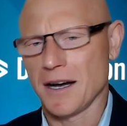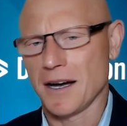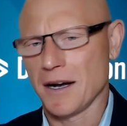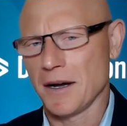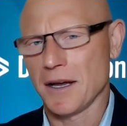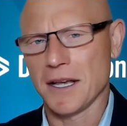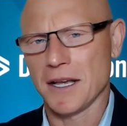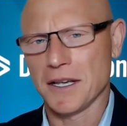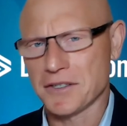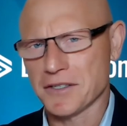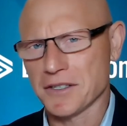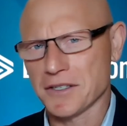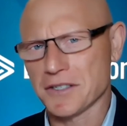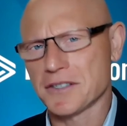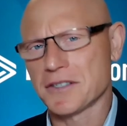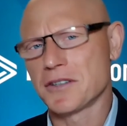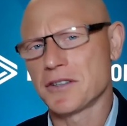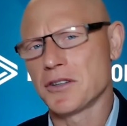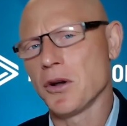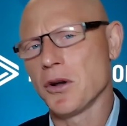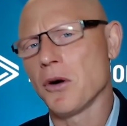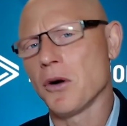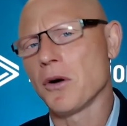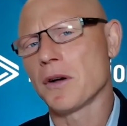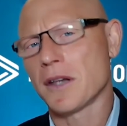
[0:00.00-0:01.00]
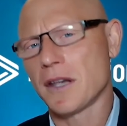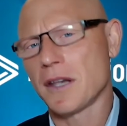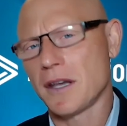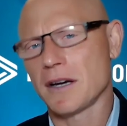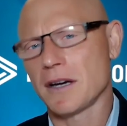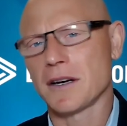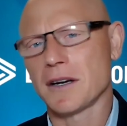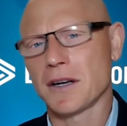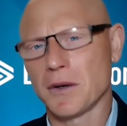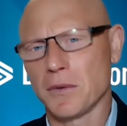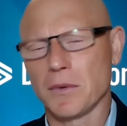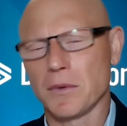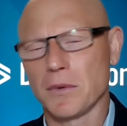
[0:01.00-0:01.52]
It's just don't
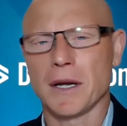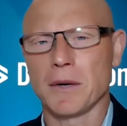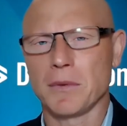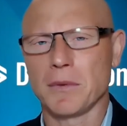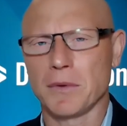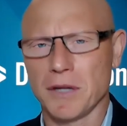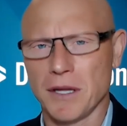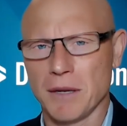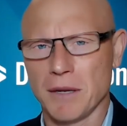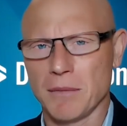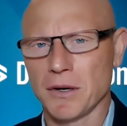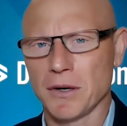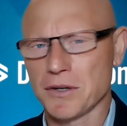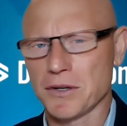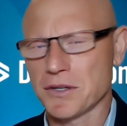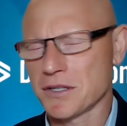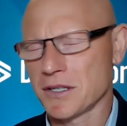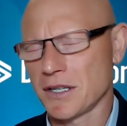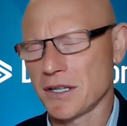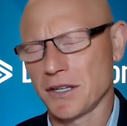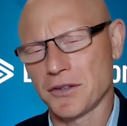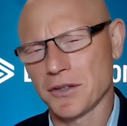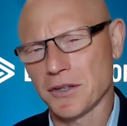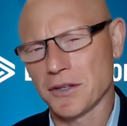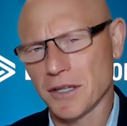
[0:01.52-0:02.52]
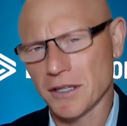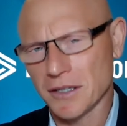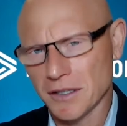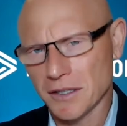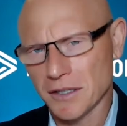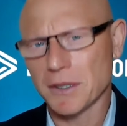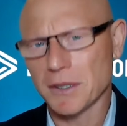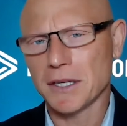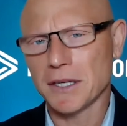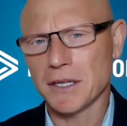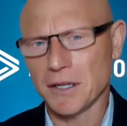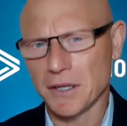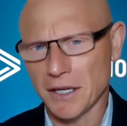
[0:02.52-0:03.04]
carry it away with emotion, and to the
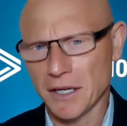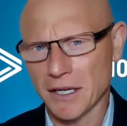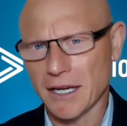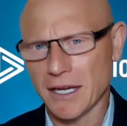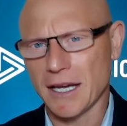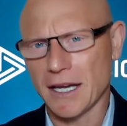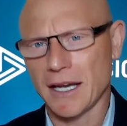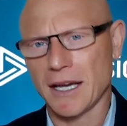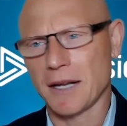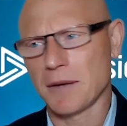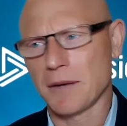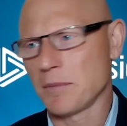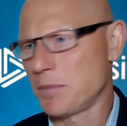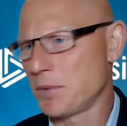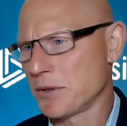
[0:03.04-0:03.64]
degree that you can,